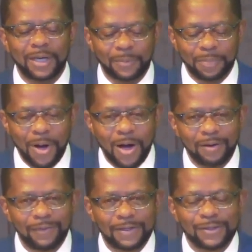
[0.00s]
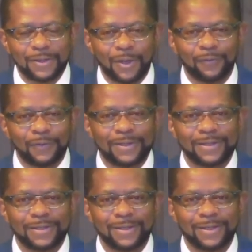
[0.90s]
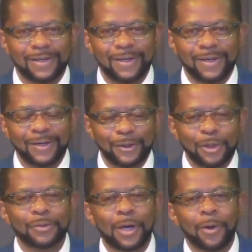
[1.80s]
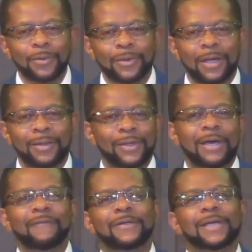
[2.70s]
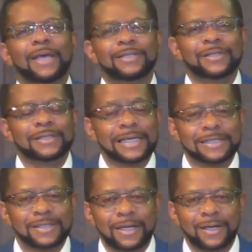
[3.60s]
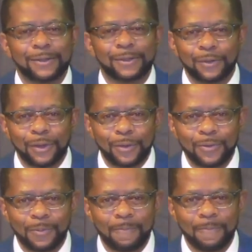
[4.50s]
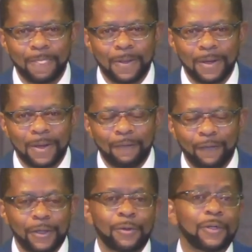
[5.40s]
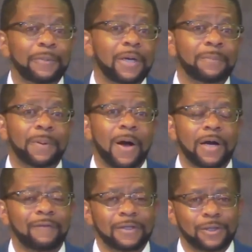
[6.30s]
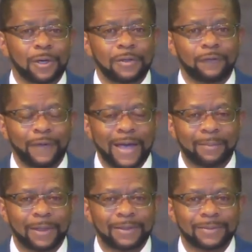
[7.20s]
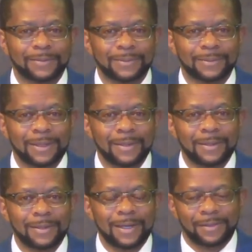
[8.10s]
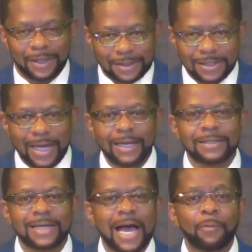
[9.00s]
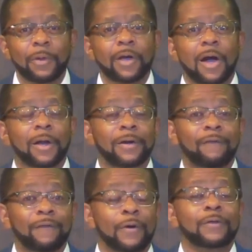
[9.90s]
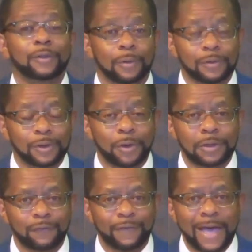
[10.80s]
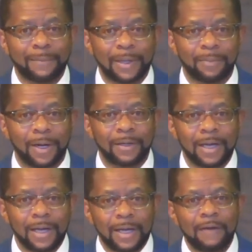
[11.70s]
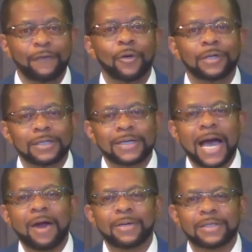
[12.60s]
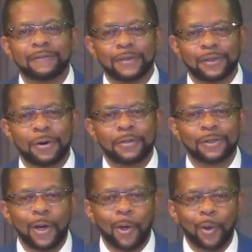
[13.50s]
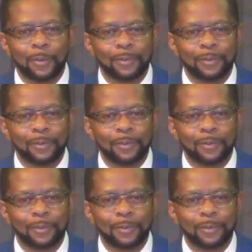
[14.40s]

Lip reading: a part of this service. do know that the invitation is extended to you, for you to be a part of a church family. This day and time, we call it a virtual church family. But if you're desirous of a church home,